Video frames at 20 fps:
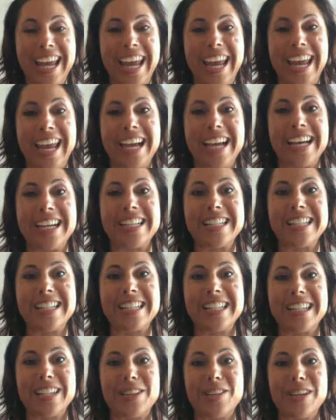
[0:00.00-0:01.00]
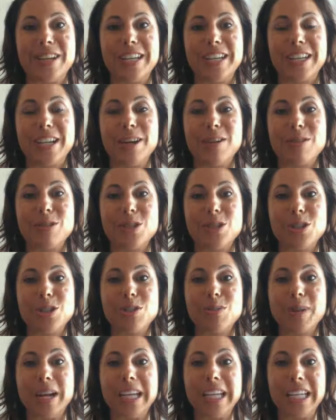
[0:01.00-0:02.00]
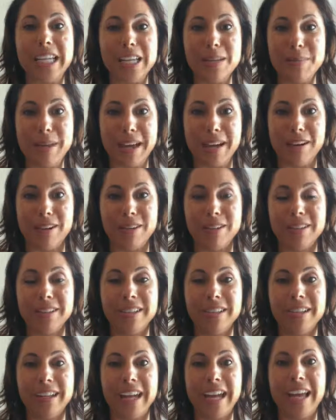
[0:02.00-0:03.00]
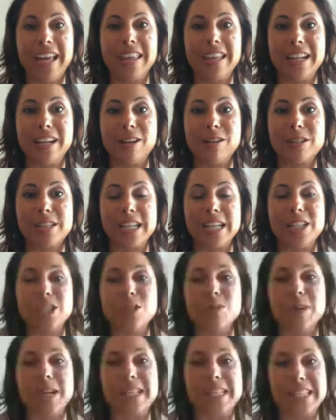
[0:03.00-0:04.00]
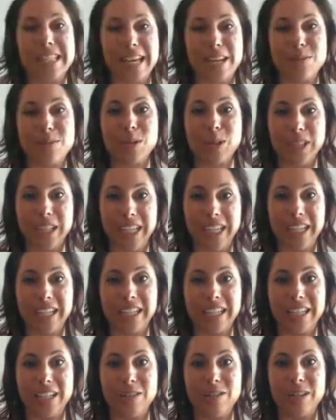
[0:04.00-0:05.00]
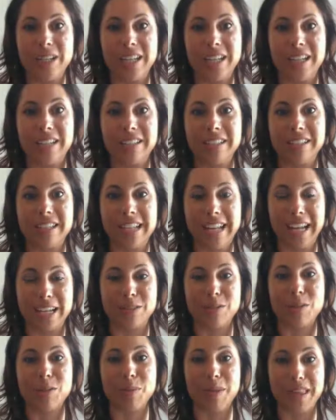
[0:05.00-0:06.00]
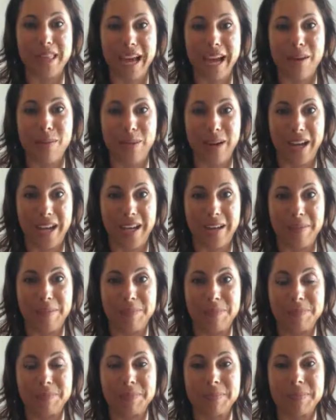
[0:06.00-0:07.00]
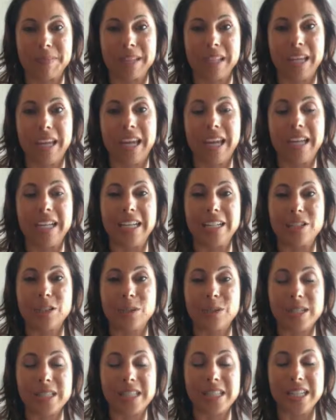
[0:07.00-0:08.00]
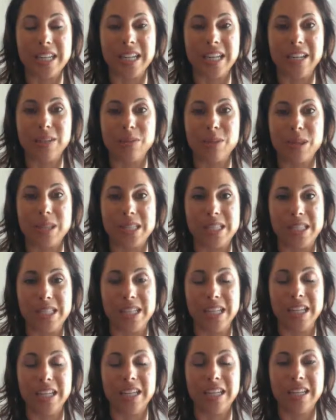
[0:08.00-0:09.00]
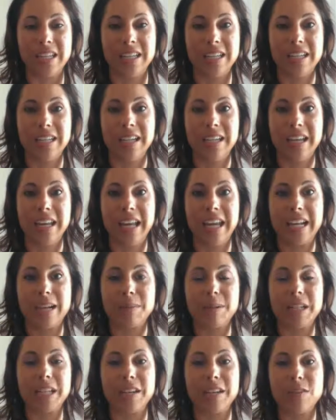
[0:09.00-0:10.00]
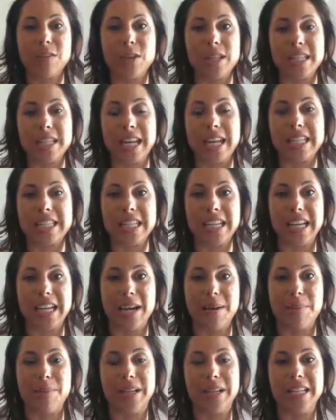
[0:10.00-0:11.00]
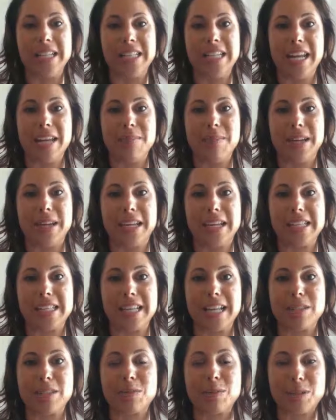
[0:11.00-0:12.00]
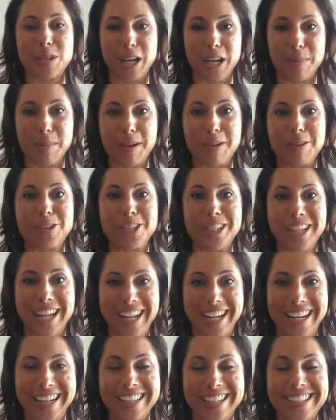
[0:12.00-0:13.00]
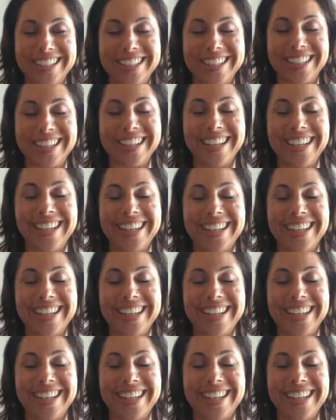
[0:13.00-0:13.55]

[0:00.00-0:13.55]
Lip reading: and you can go to my email, and then I'll send you my schedule link, and you can connect with me that way. And it's Christine with a C, and I'm going to give you the testing company's name because that's what we're talking about, genetics.